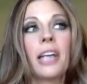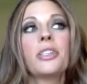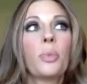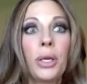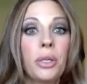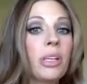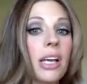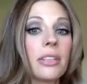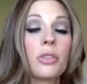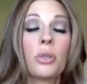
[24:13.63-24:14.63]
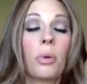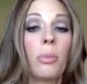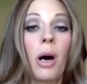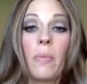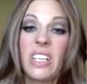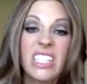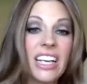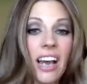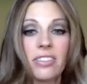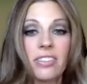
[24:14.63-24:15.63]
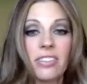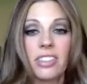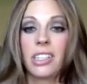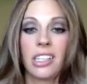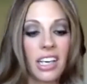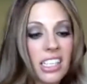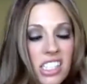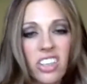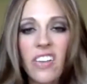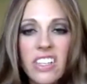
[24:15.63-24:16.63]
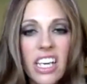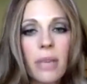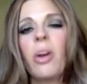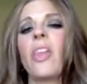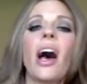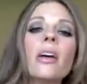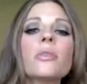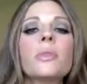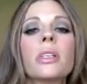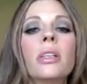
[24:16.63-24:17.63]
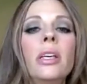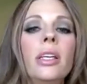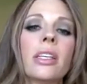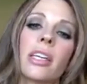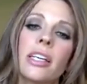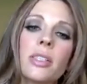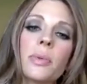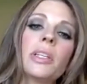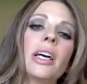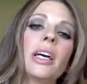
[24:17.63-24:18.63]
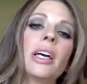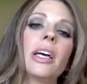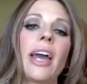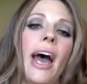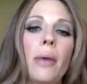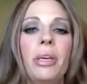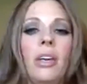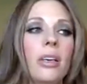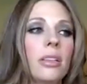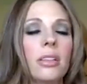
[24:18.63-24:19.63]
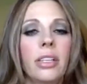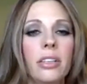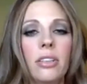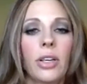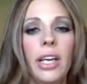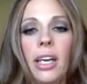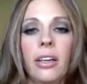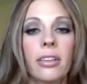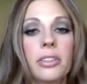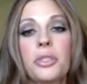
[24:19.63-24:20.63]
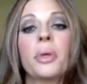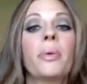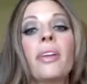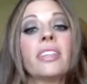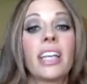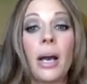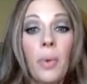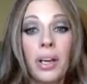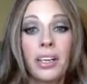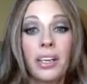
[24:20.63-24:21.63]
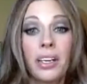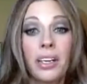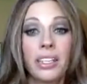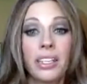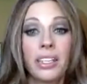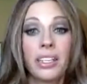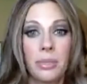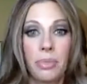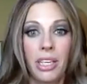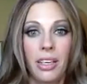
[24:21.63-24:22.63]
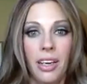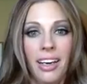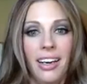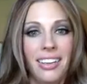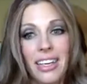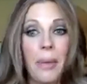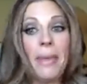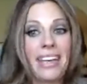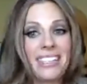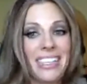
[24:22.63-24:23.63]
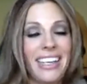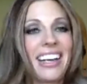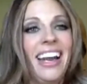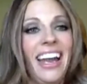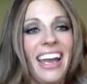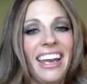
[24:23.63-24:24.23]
I just wanted to be that super mom that did everything, that had dinner on the table, the house was clean, the kids were like happy and learning Greek or doing whatever. Like I wanted it to be like amazing.